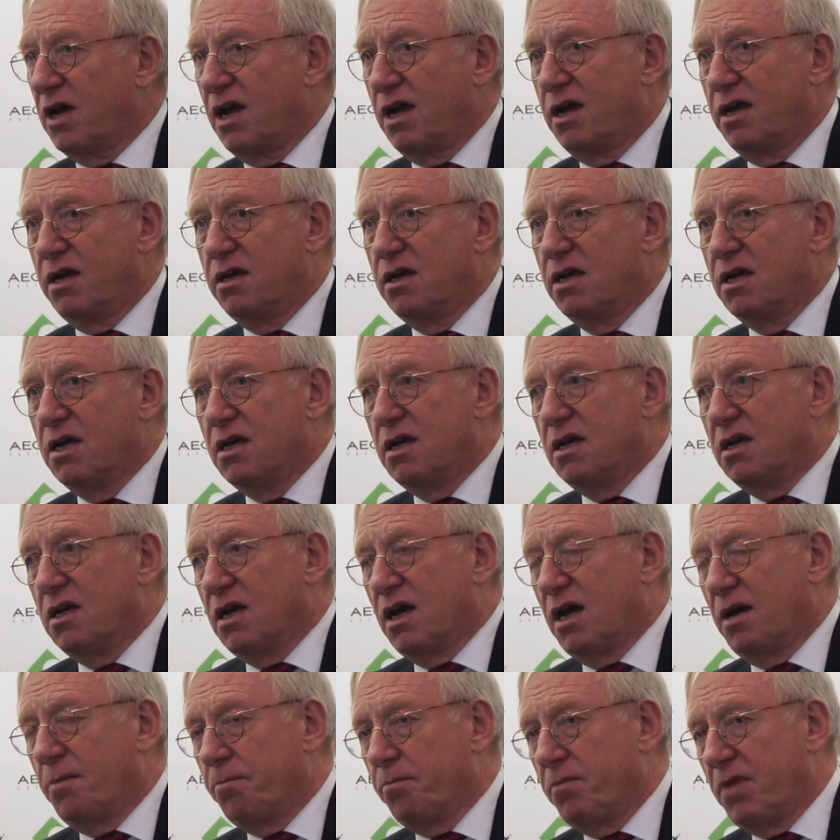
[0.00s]
I
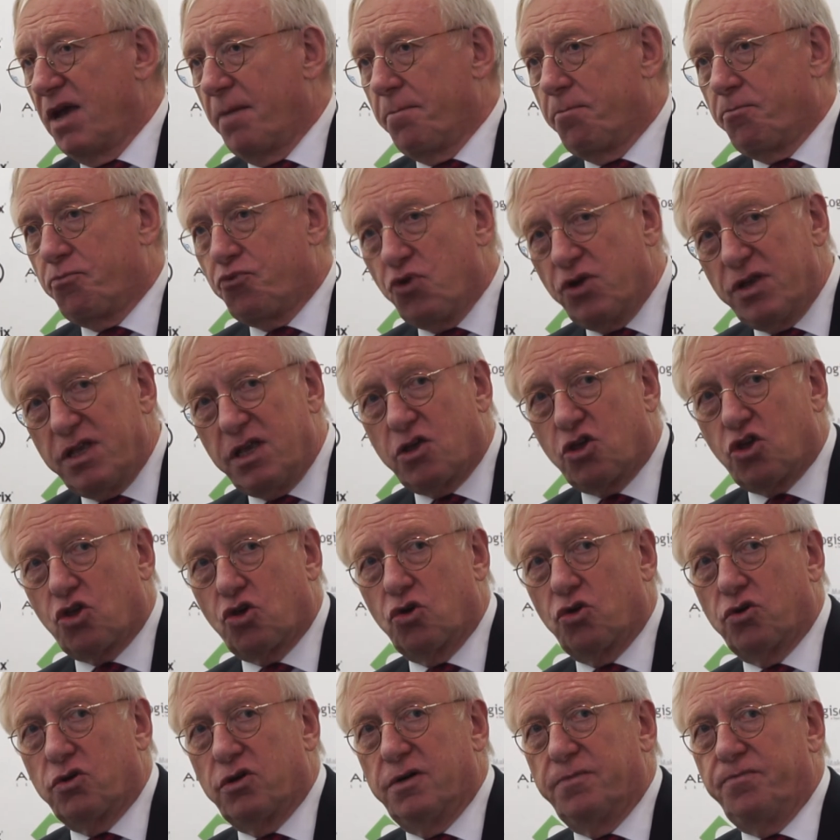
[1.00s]
am pretty
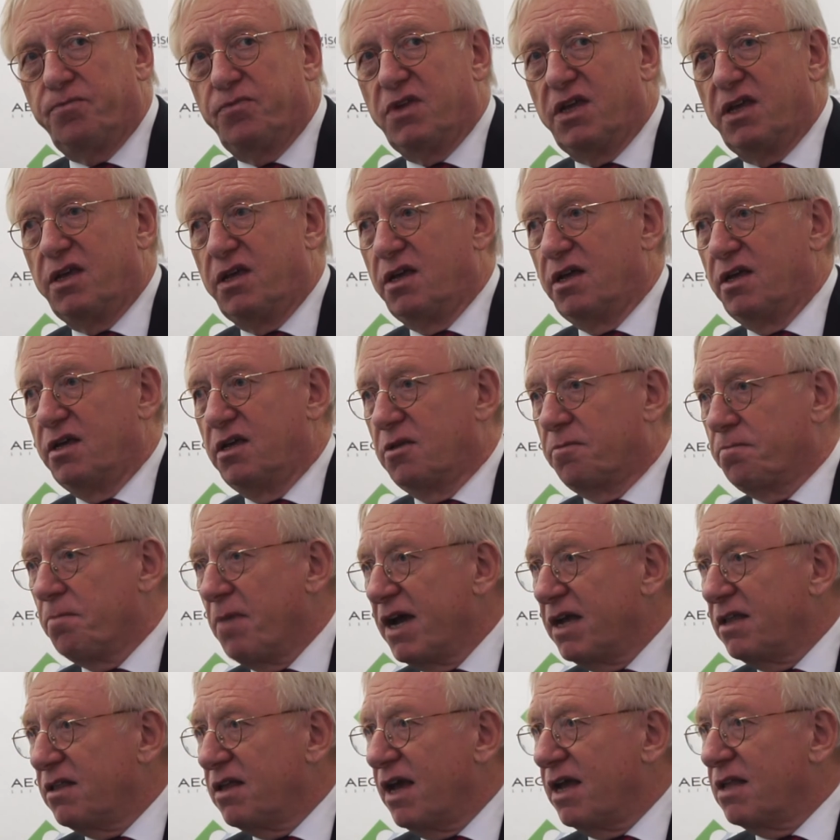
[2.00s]
sure it
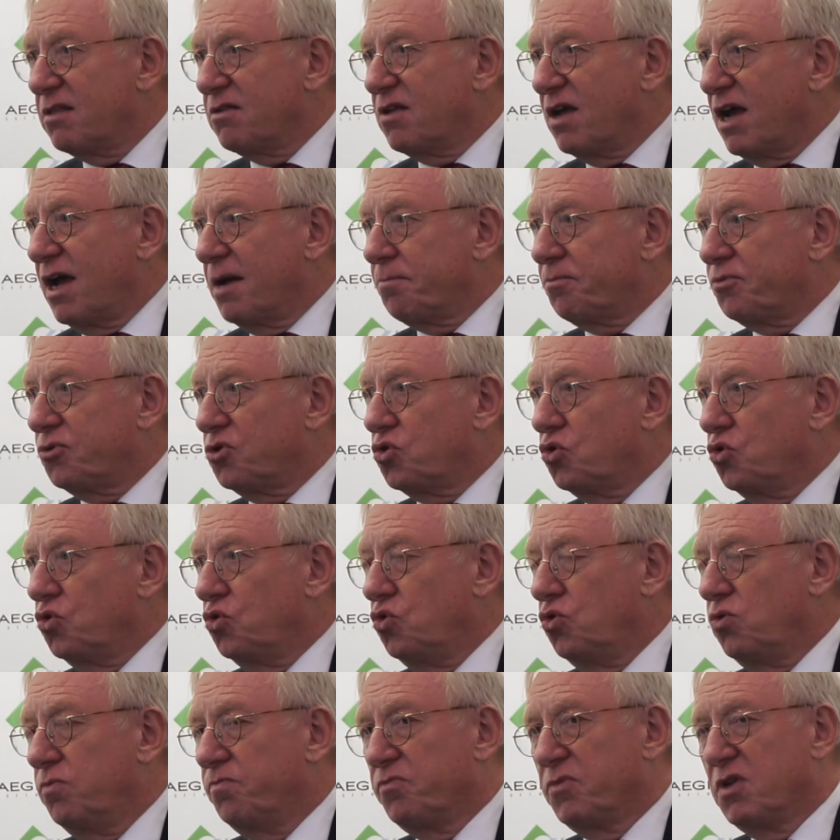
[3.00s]
might end up
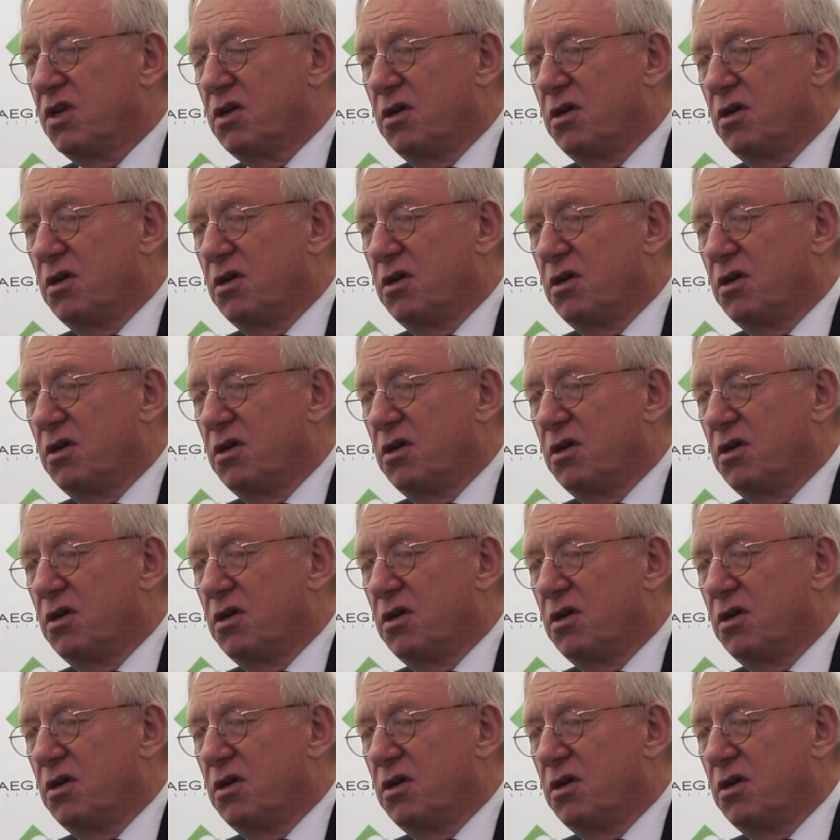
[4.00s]
to